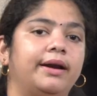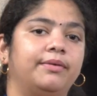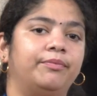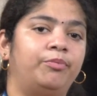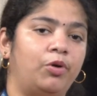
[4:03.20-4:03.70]

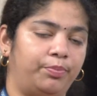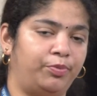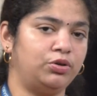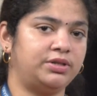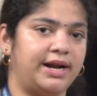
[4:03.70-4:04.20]
and
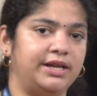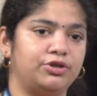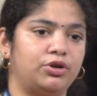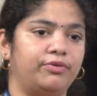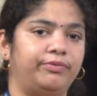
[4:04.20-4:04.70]
post
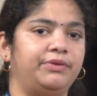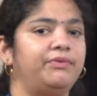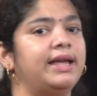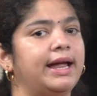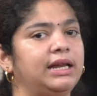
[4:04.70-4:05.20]
addition of it,
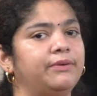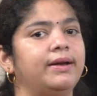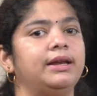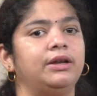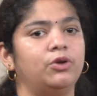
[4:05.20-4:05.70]
we can
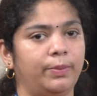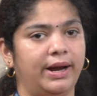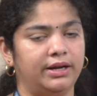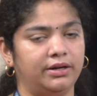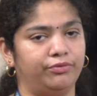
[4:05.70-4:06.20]
even
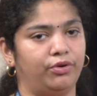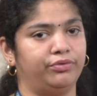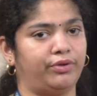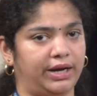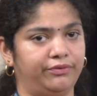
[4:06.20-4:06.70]
incubate it for
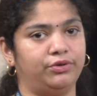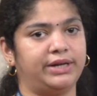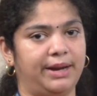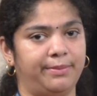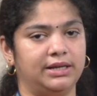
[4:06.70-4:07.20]
5 to
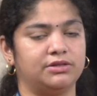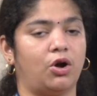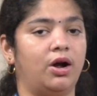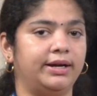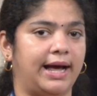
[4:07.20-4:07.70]
10 minutes
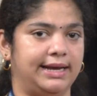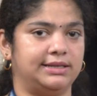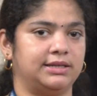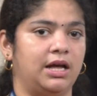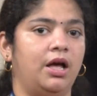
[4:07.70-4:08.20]
on
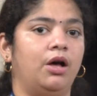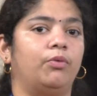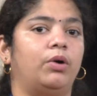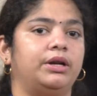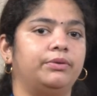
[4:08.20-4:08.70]
ice.
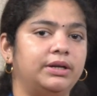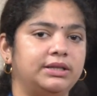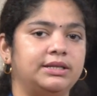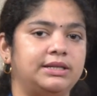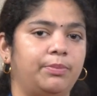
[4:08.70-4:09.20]
Whatever
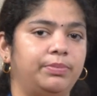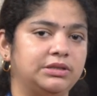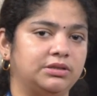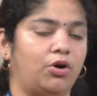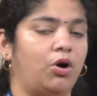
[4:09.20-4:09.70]
the step
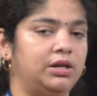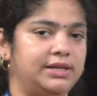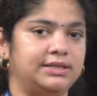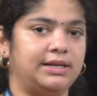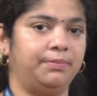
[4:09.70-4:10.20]
is, all
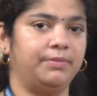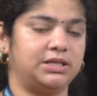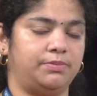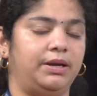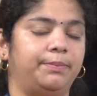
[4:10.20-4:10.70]
the step
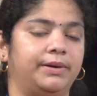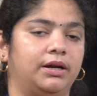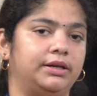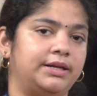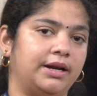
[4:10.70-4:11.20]
must be
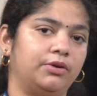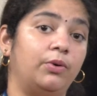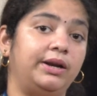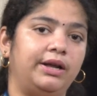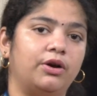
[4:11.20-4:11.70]
done
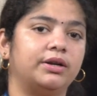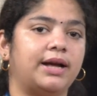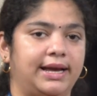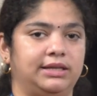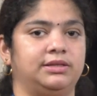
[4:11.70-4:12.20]
only on
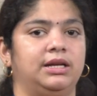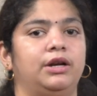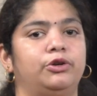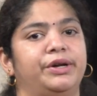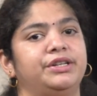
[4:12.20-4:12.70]
ice
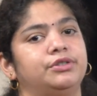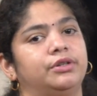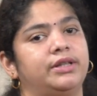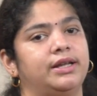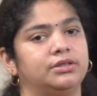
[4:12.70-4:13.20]
to
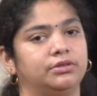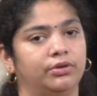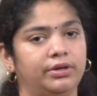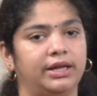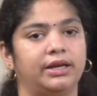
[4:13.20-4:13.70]
ensure there is
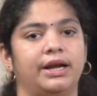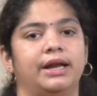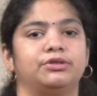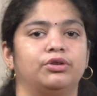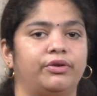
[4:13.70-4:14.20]
no
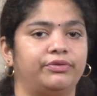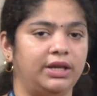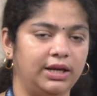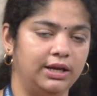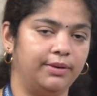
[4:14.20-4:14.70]
degradation of
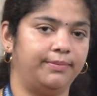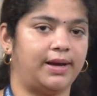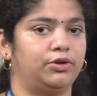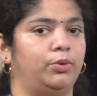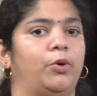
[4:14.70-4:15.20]
the
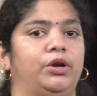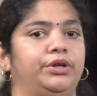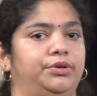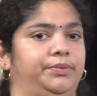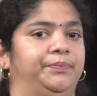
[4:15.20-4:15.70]
macromolecule.